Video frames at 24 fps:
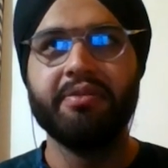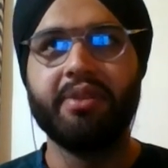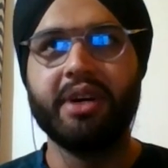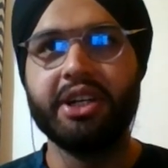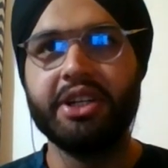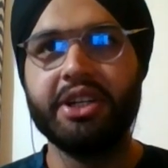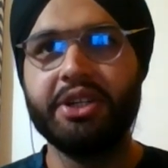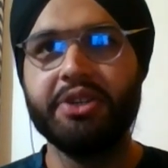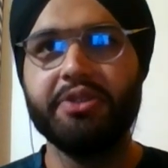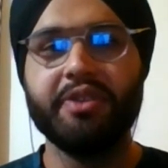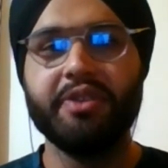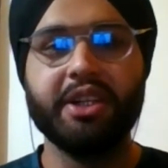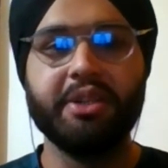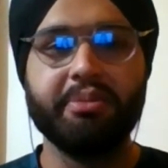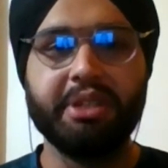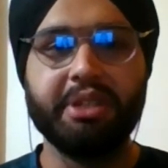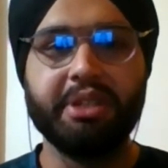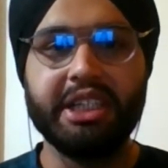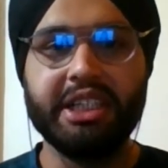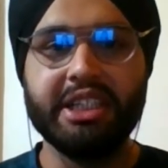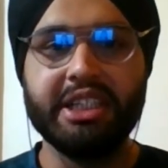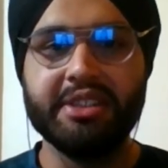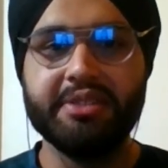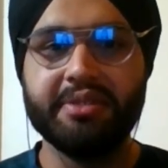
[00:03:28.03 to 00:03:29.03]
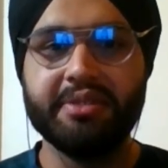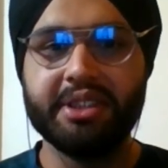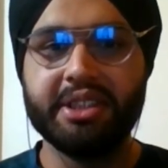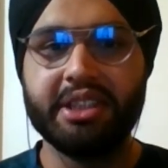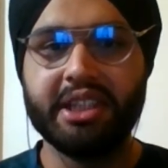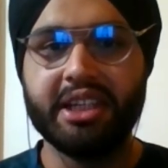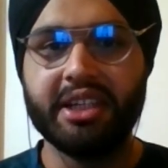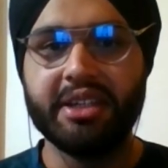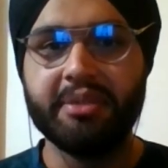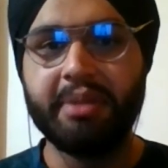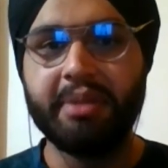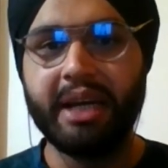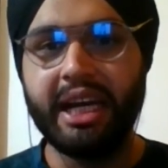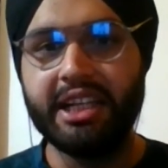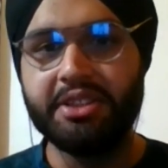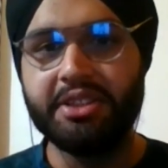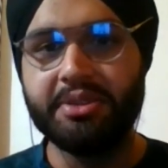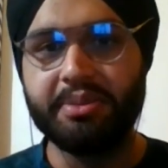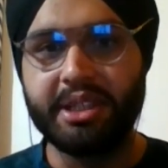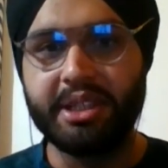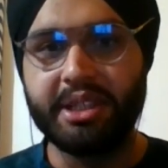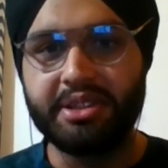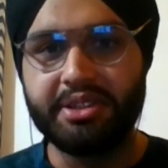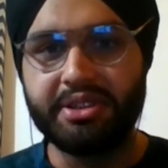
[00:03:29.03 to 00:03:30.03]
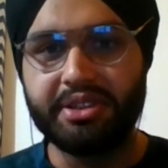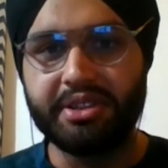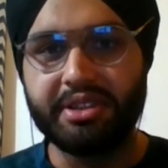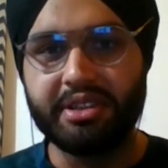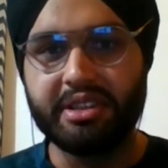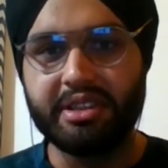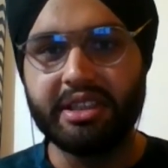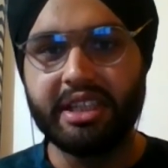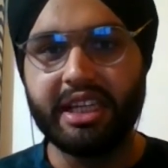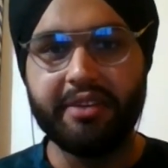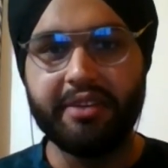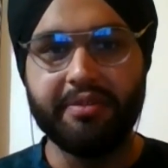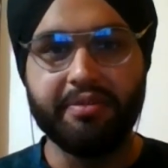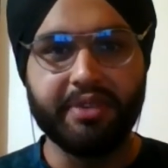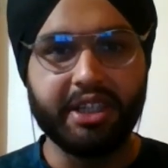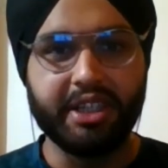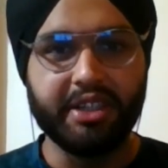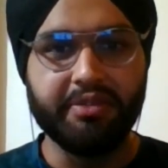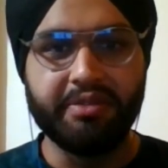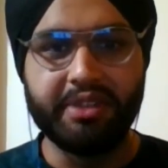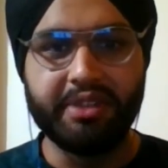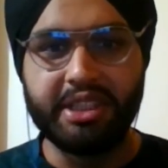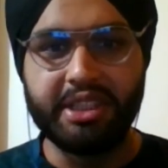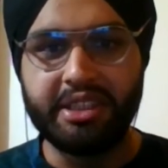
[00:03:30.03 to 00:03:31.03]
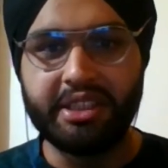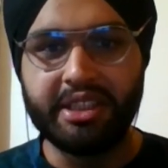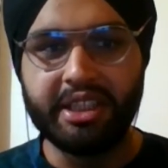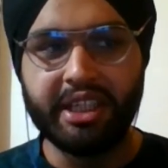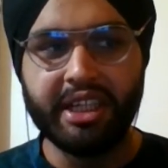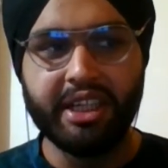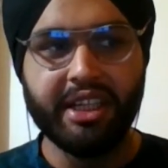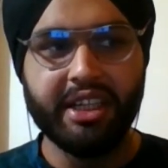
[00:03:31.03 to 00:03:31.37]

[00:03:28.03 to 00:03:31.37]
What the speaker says: 1-to-1 meetings with our batch manager every week,